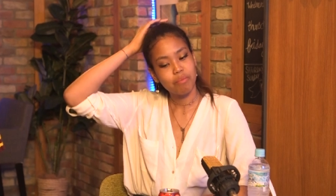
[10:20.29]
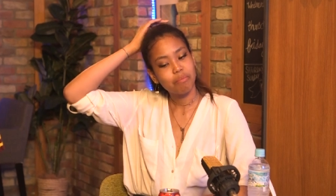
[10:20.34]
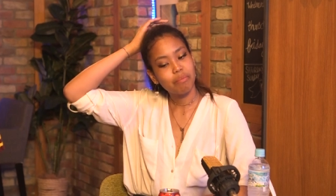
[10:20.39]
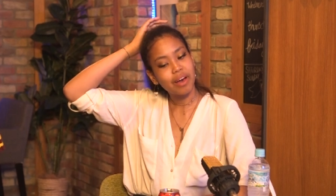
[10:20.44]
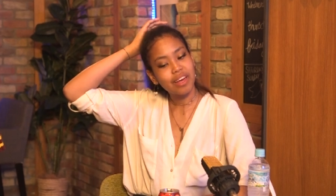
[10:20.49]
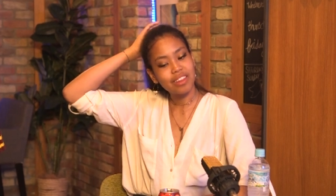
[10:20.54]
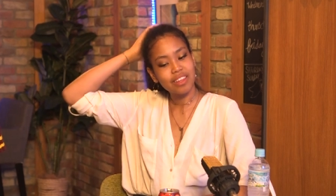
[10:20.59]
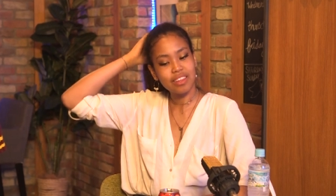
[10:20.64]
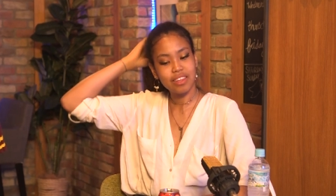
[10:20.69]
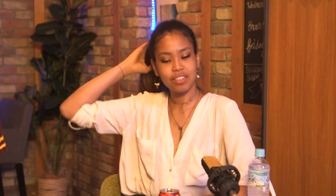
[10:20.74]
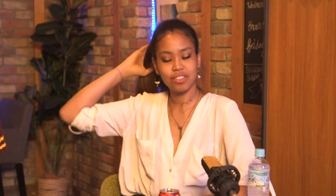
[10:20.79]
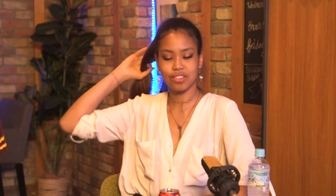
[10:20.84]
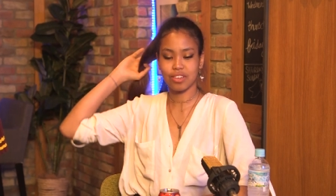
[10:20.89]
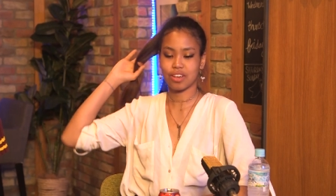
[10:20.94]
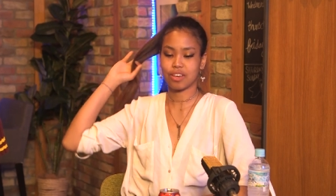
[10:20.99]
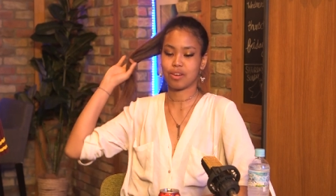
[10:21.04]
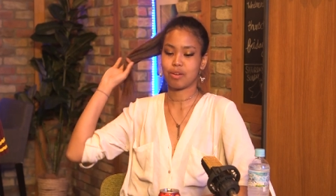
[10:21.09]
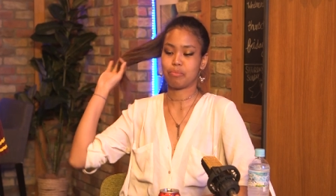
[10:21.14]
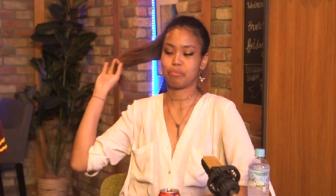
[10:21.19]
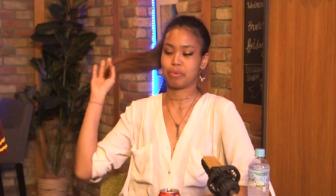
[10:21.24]
Yeah. I think they
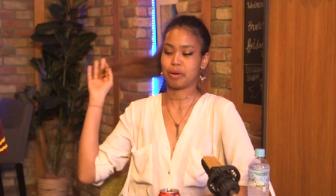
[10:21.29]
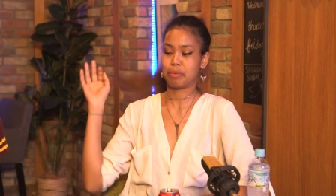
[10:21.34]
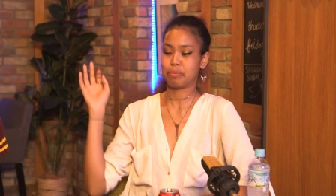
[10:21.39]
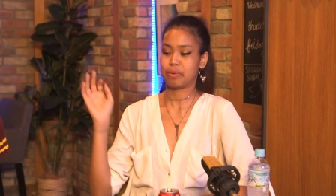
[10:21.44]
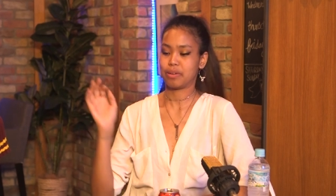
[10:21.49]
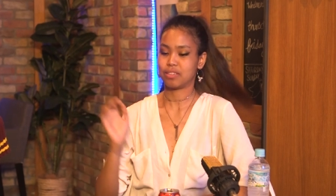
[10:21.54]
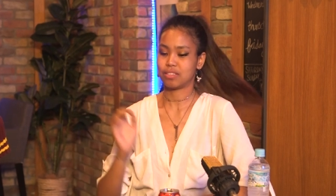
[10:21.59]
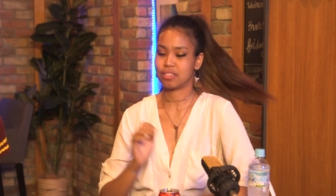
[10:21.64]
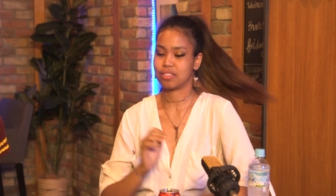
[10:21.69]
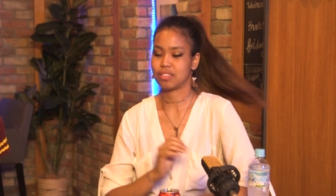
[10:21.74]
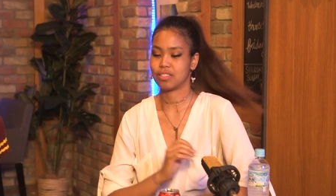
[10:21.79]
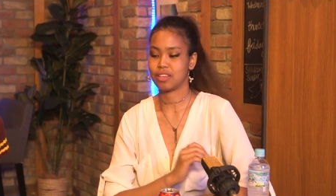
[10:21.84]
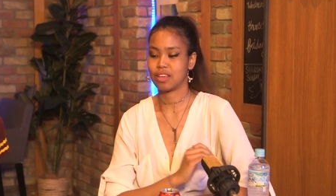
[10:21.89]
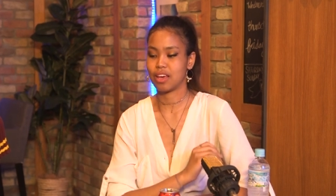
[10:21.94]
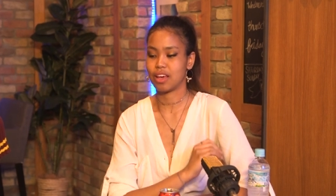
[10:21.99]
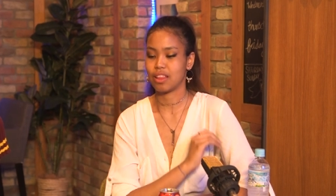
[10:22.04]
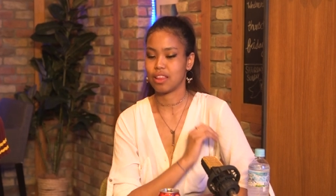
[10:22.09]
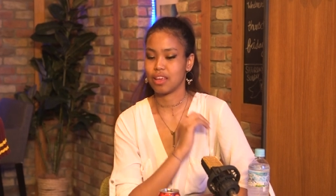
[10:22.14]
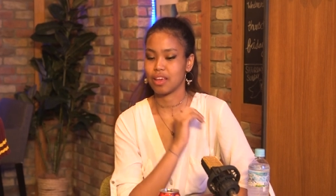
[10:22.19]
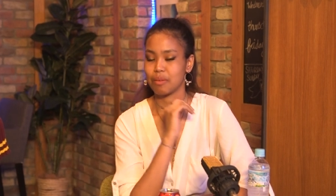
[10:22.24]
did it on purpose just to
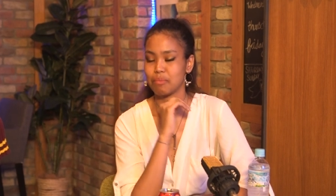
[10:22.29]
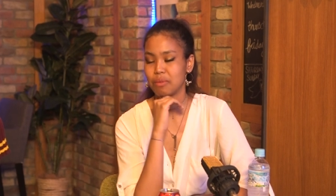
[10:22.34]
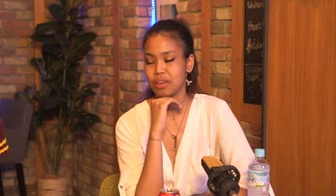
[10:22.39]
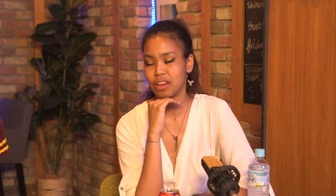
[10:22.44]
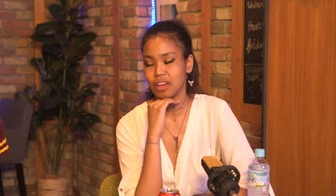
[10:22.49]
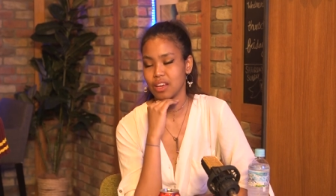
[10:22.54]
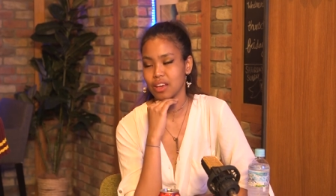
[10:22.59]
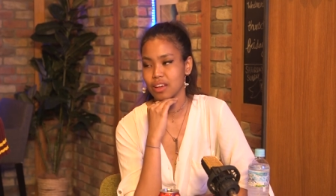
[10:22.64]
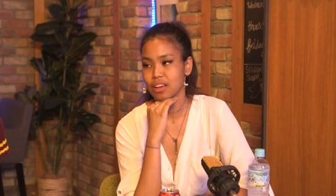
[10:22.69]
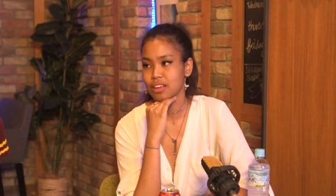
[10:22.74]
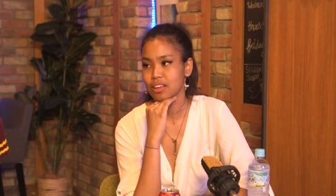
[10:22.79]
get, like, media